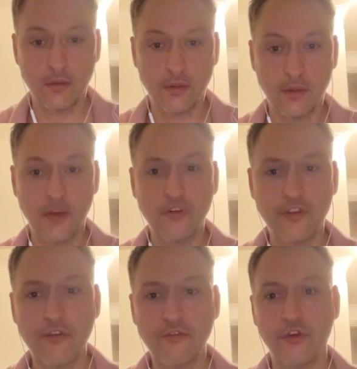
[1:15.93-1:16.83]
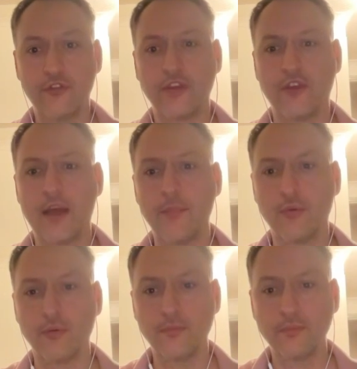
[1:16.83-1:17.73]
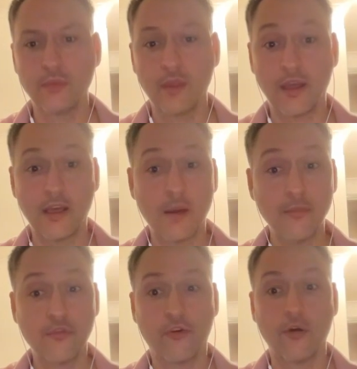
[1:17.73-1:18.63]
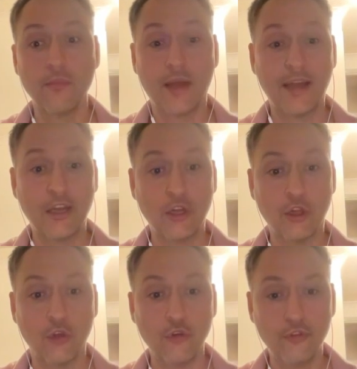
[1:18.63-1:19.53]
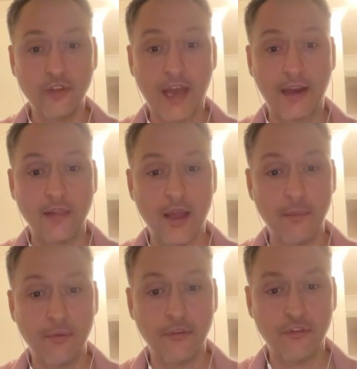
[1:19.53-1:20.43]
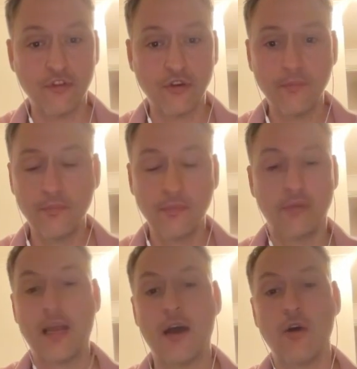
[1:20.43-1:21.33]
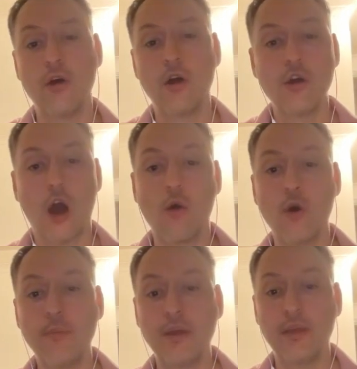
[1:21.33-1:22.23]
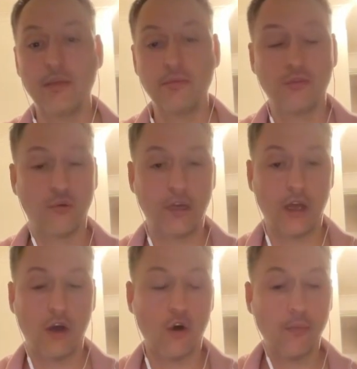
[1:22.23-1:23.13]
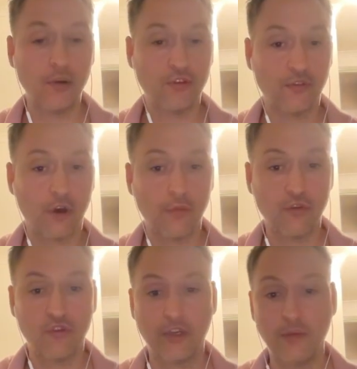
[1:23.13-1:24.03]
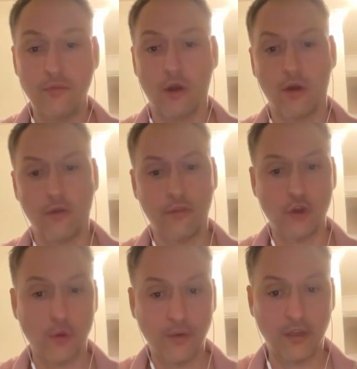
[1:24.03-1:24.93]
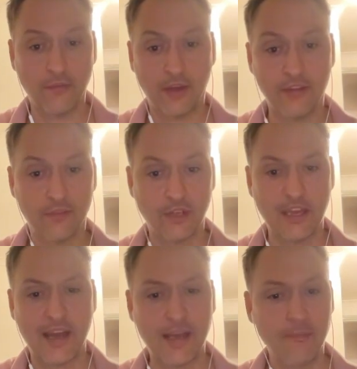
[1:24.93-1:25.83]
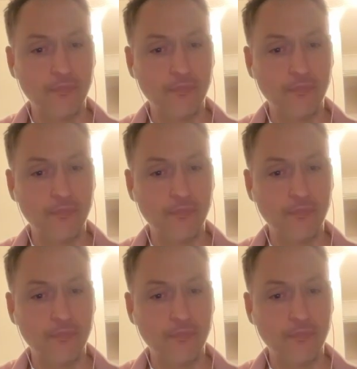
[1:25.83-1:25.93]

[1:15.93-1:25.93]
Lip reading: Here is our first example. It comes from a closed Catalan position. Now, I won't be doing a whole bunch of commentary on the opening phase of the game,